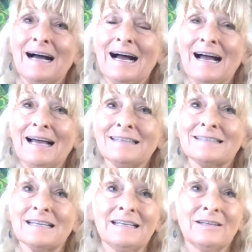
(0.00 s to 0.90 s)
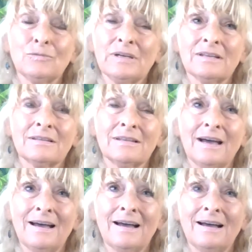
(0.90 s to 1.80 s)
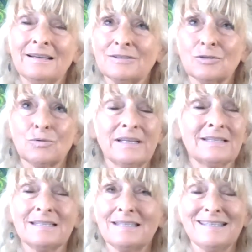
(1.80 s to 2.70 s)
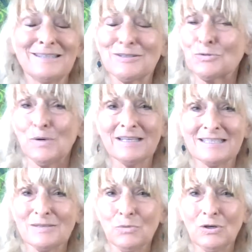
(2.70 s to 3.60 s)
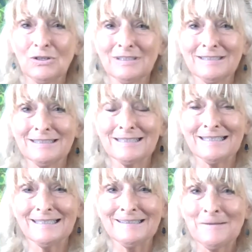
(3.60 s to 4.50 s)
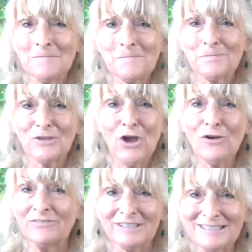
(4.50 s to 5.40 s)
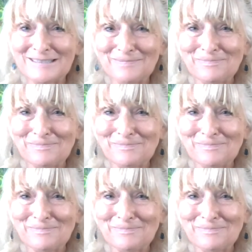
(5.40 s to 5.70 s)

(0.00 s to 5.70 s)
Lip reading: and dealing with 2021 and COVID.